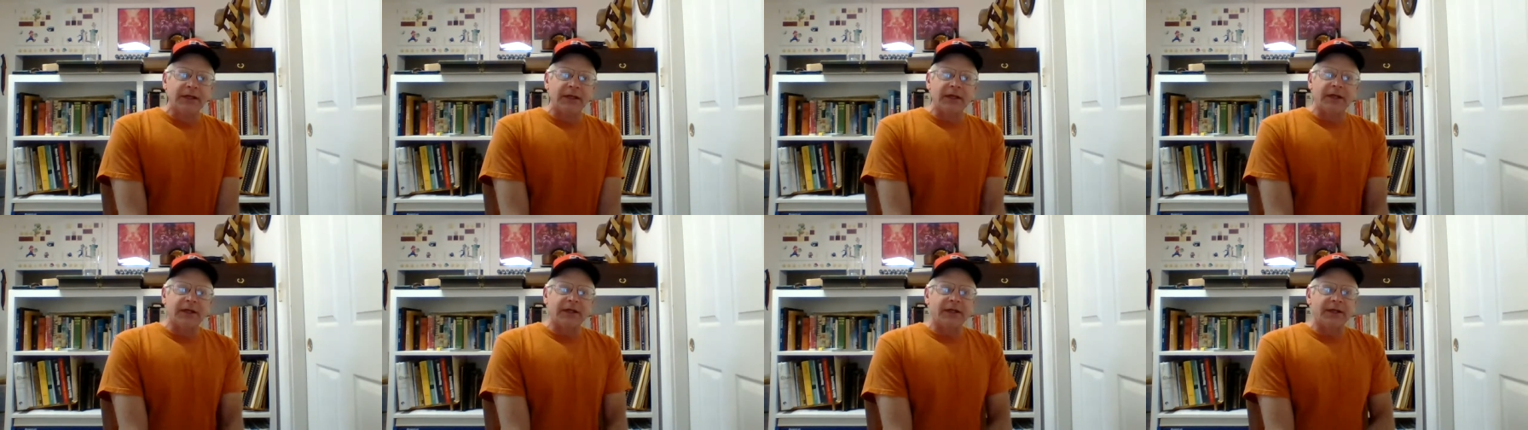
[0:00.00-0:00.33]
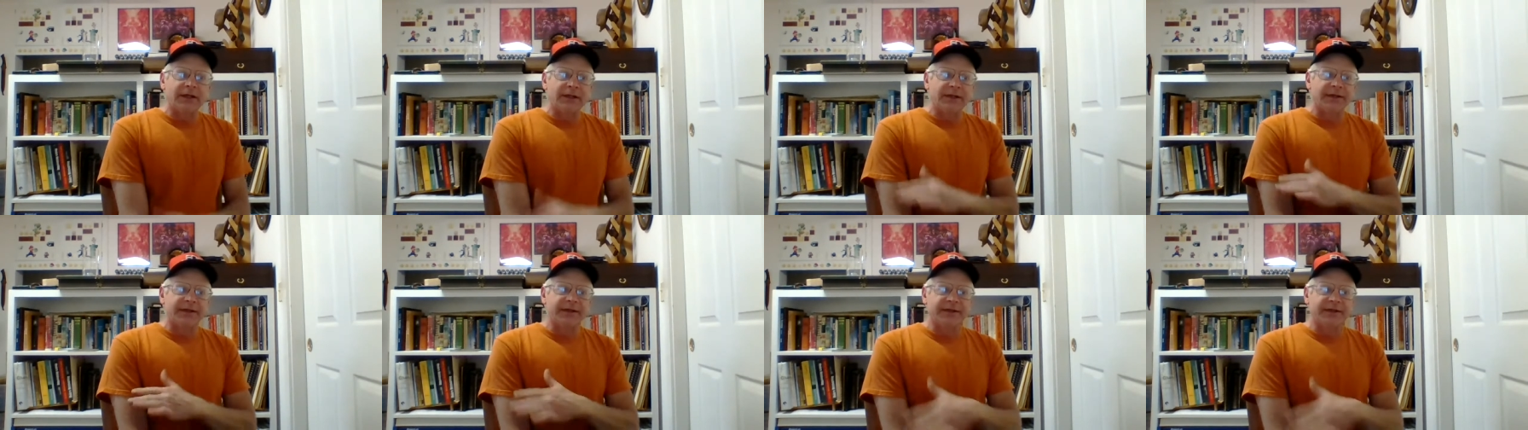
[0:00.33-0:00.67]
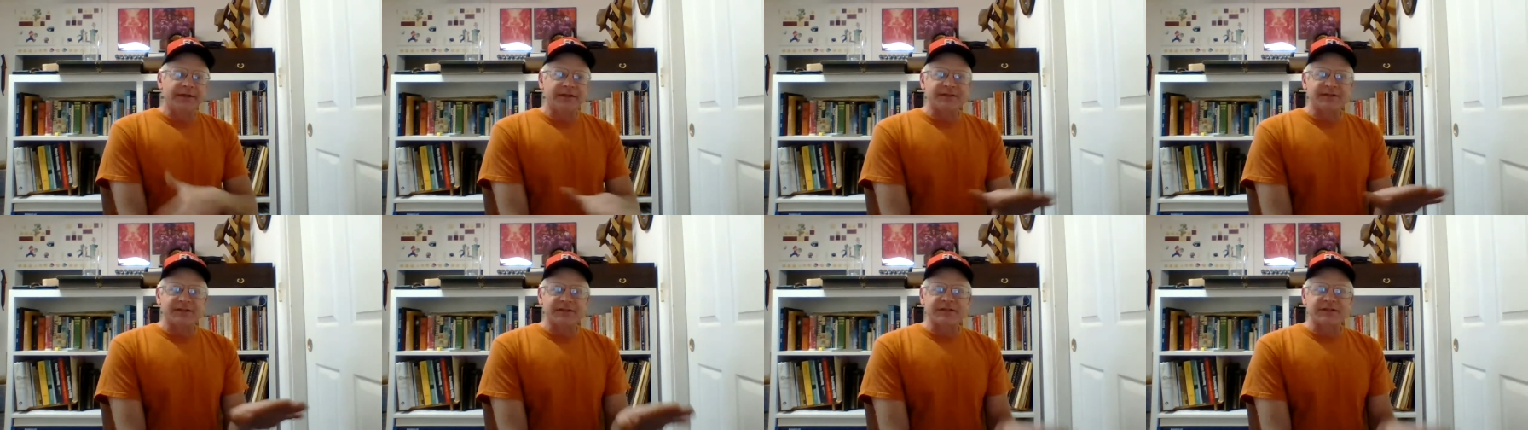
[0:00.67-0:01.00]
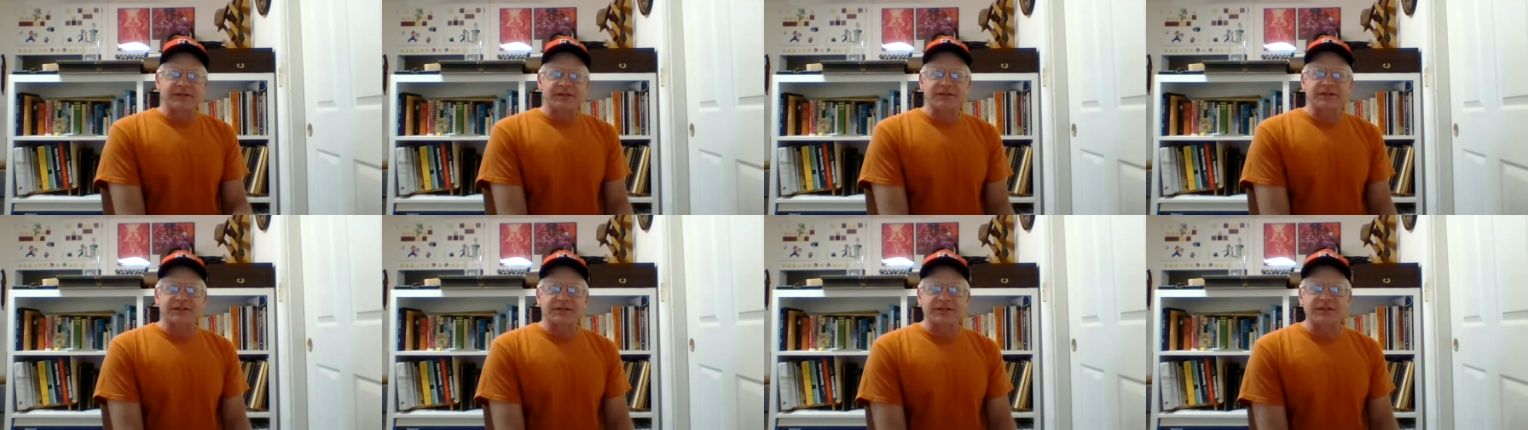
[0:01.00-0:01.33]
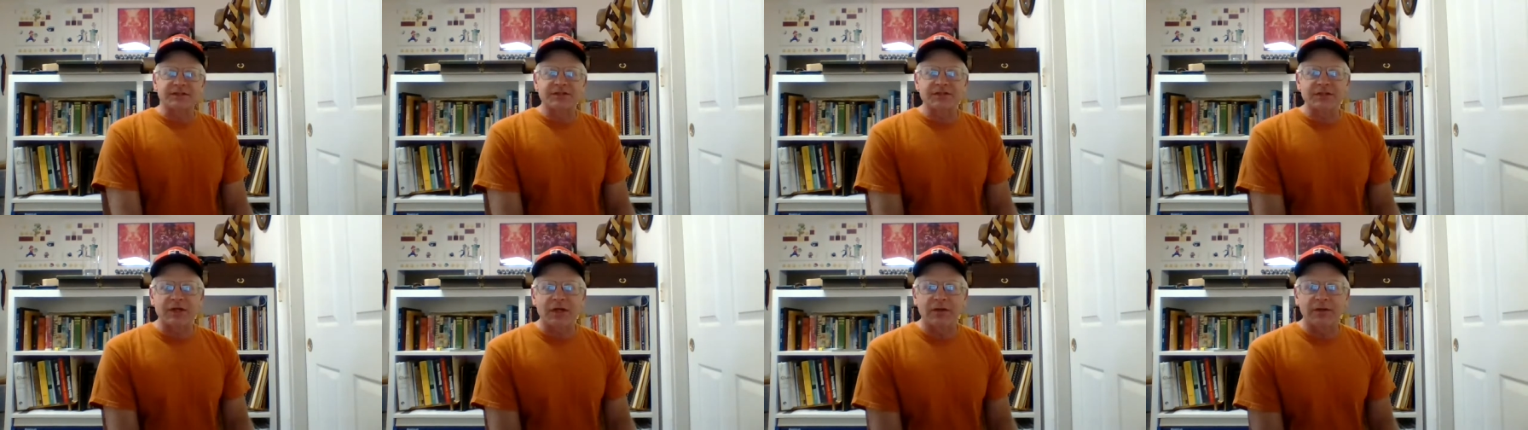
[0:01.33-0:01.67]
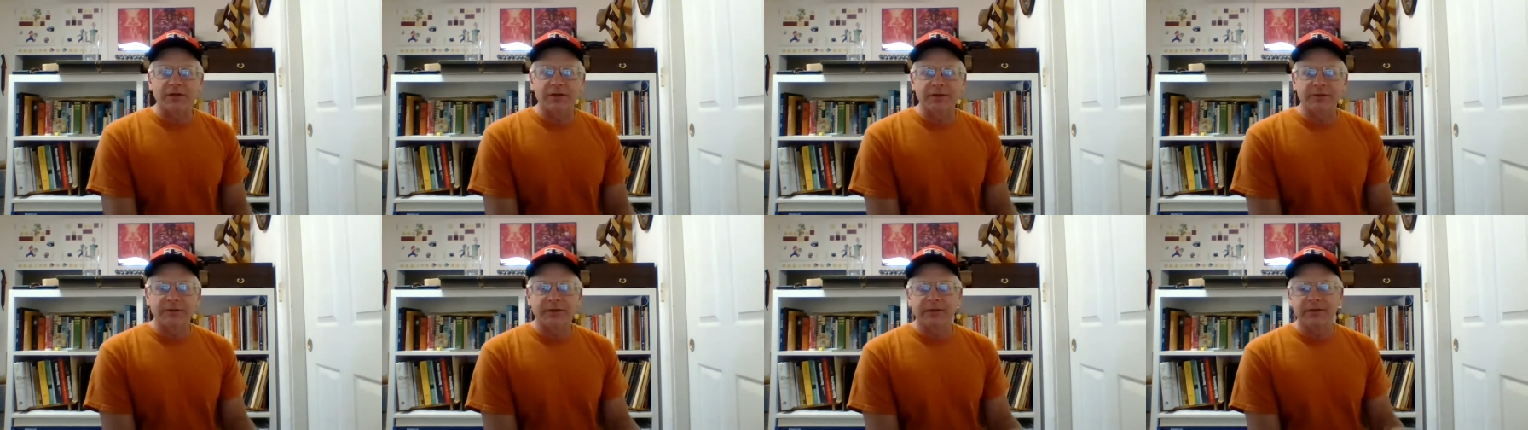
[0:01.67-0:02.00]
uh because it's just a
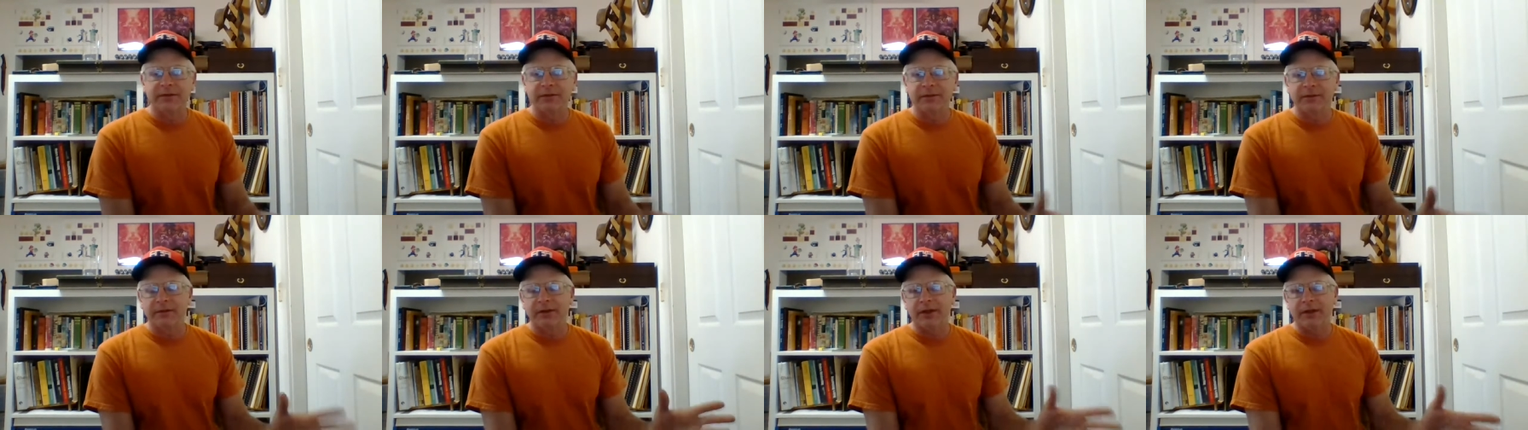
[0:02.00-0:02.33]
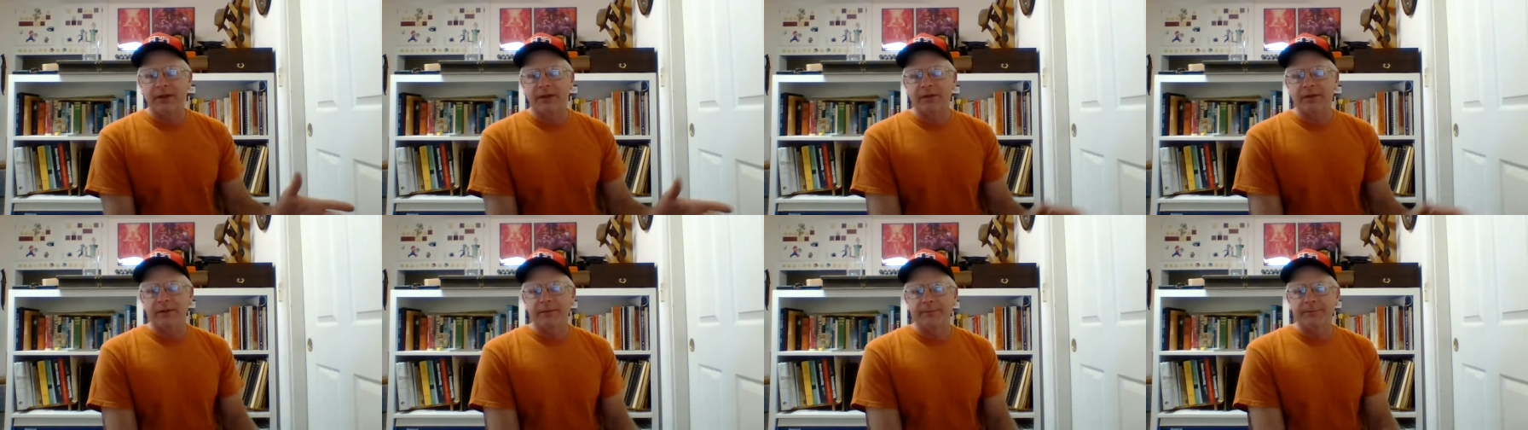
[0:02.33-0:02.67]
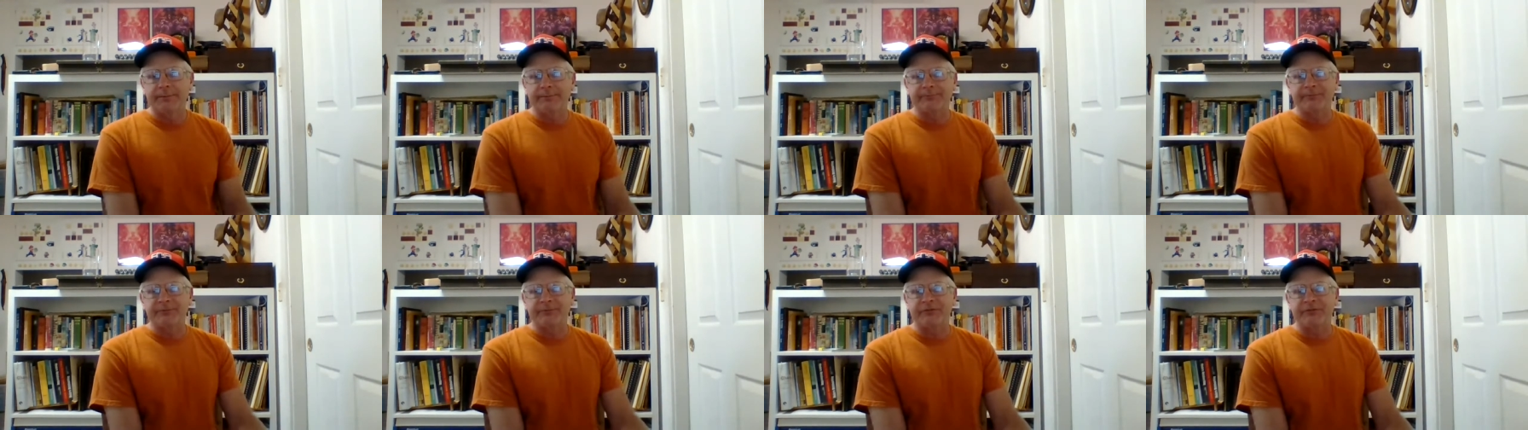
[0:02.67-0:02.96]
solid um,